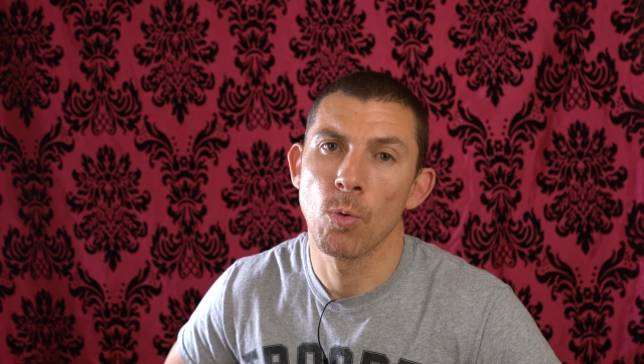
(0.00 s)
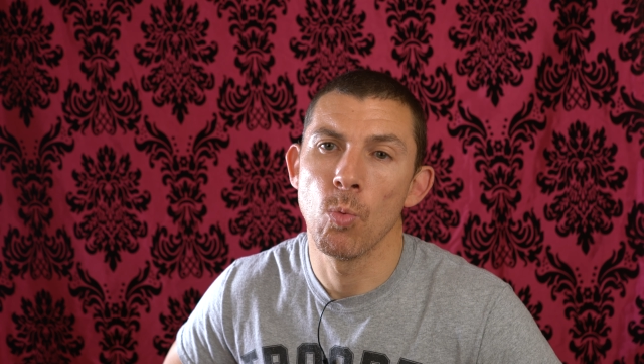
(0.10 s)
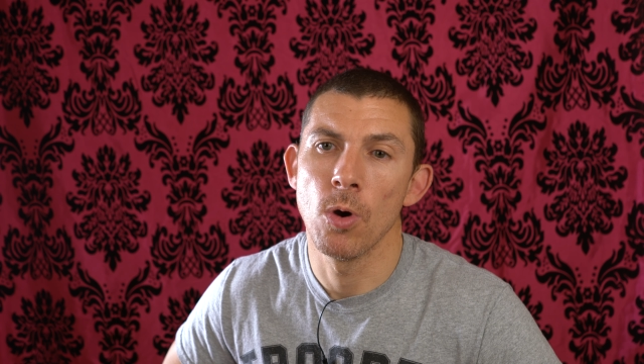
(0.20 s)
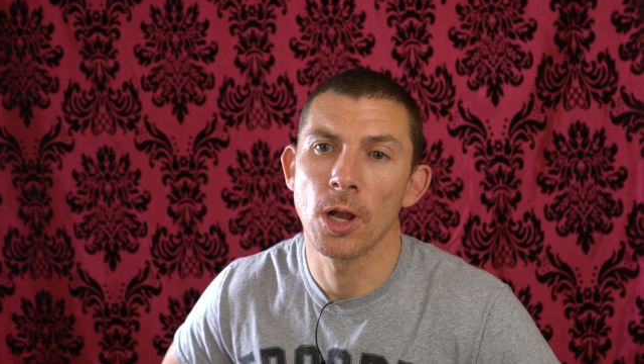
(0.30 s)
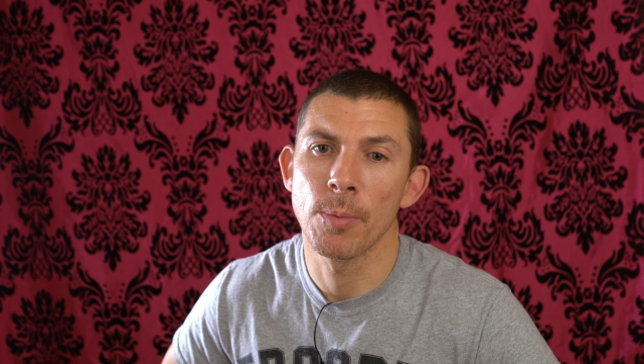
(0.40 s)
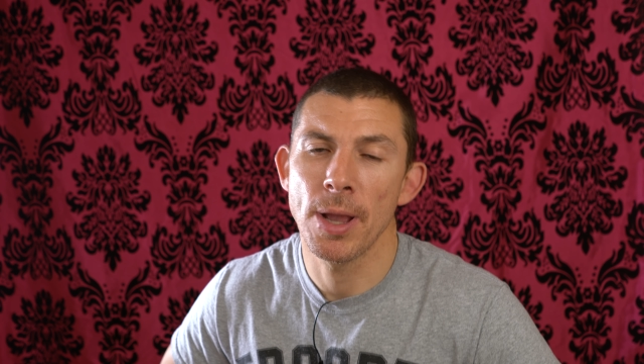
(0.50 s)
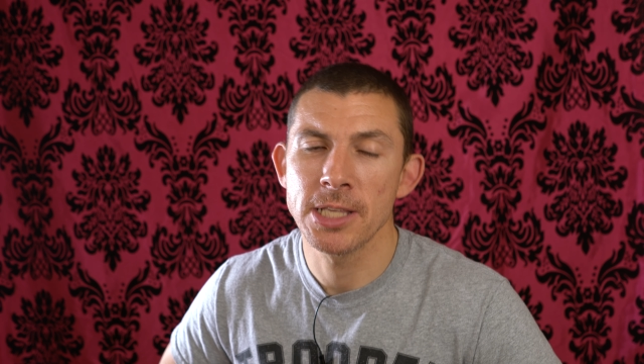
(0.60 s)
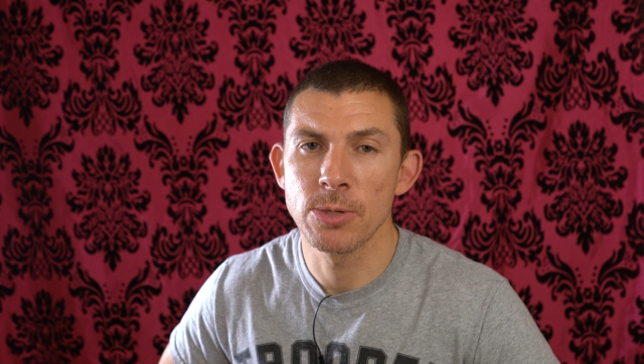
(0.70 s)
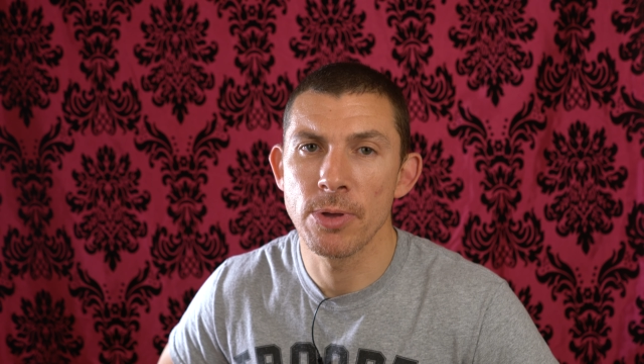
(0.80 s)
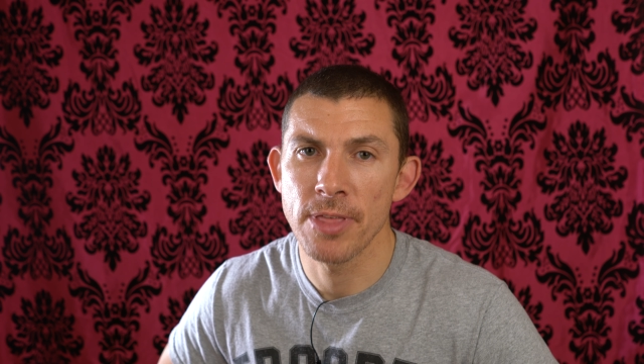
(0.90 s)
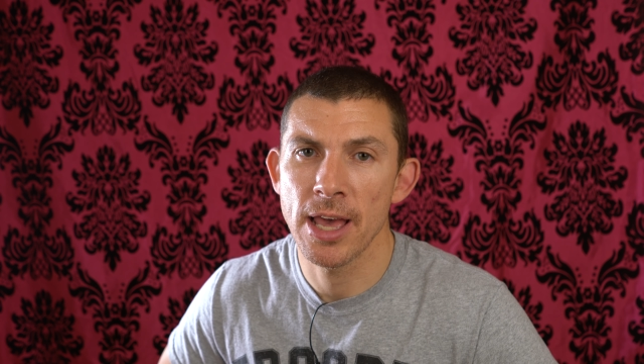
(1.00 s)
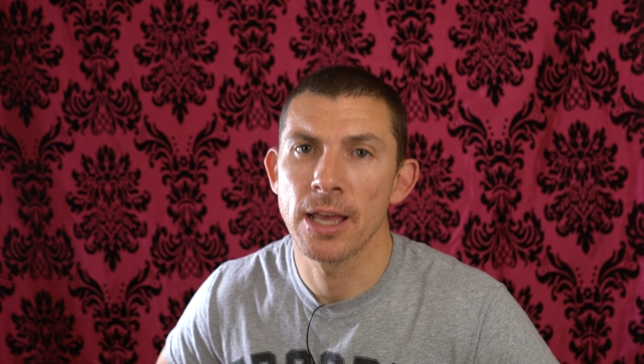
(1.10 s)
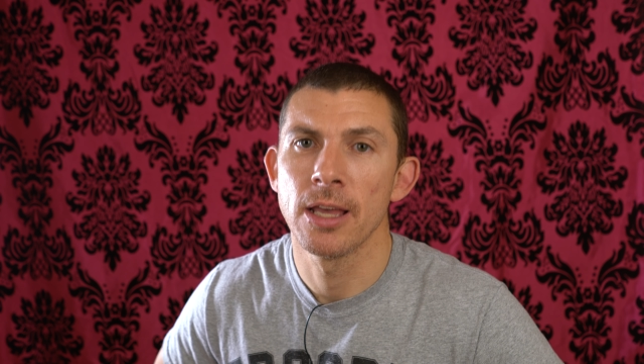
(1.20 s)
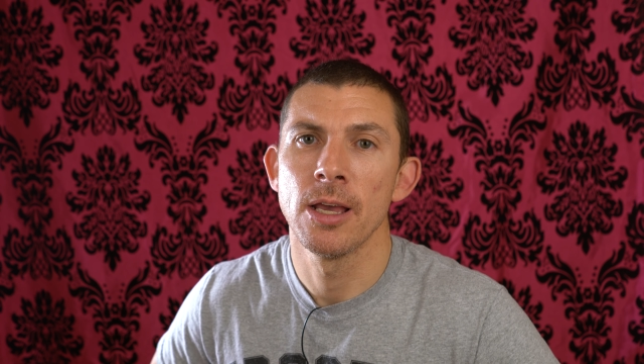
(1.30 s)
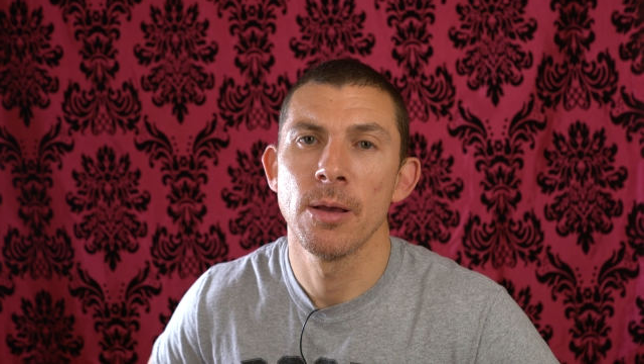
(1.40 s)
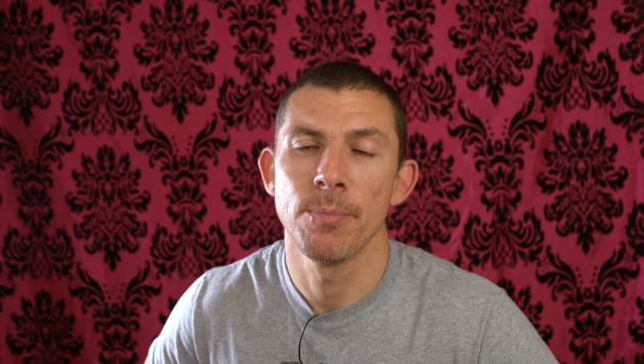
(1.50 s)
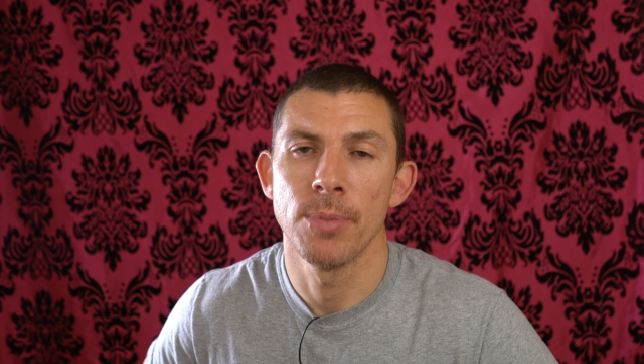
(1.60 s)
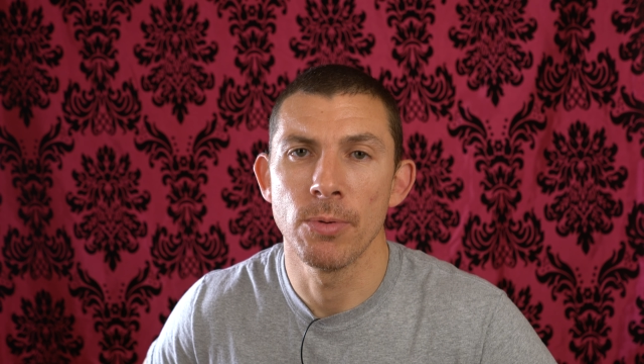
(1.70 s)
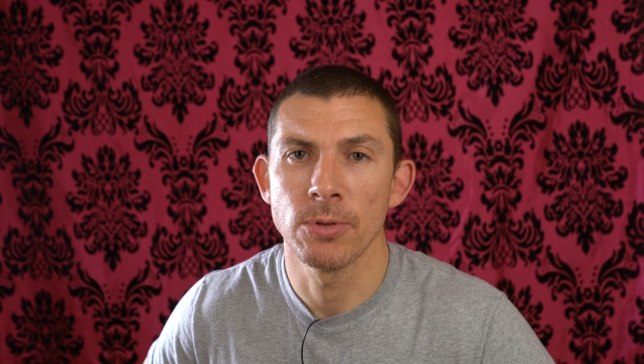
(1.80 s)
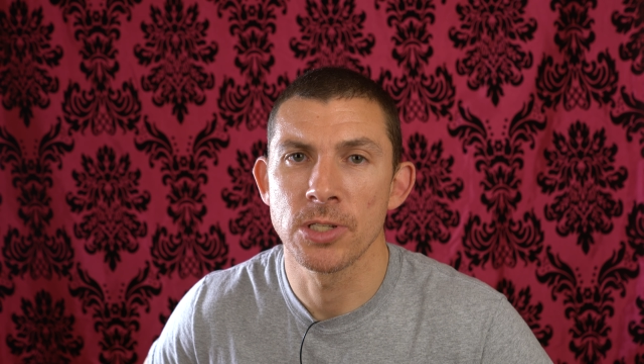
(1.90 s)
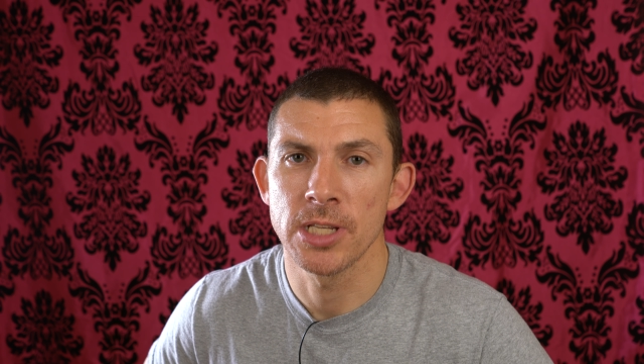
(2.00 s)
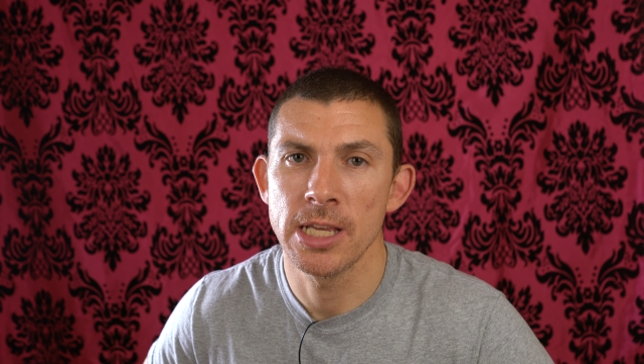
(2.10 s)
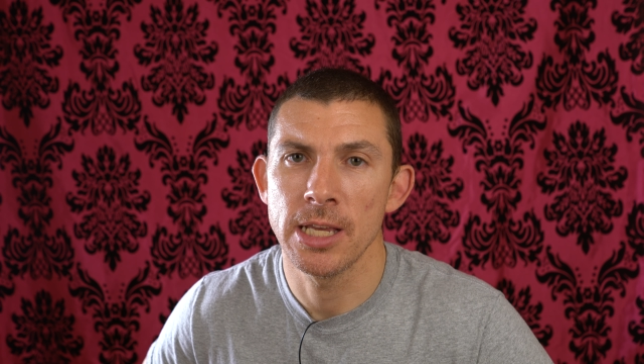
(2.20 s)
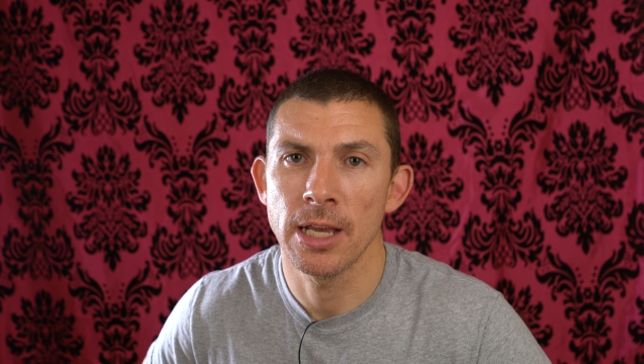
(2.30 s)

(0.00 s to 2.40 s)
work better with that, but we'll see.